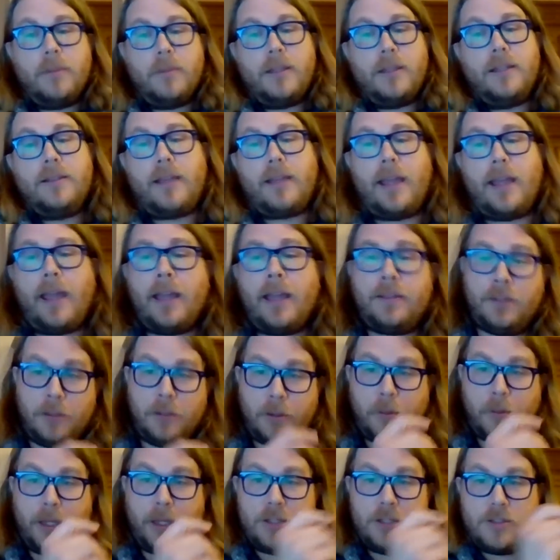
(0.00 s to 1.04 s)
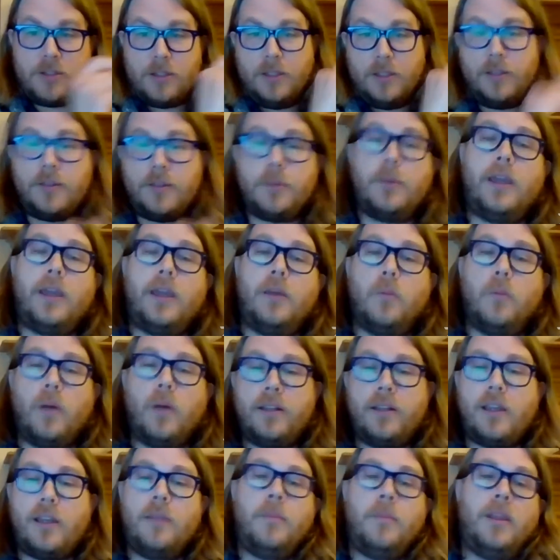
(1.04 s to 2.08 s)
please ask your questions. We had
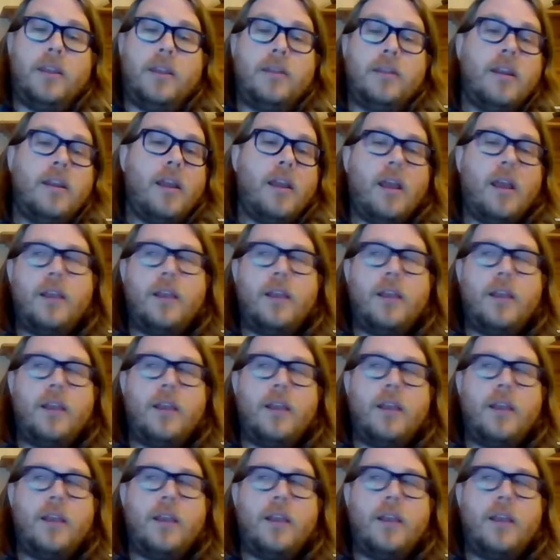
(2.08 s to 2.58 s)
one come in.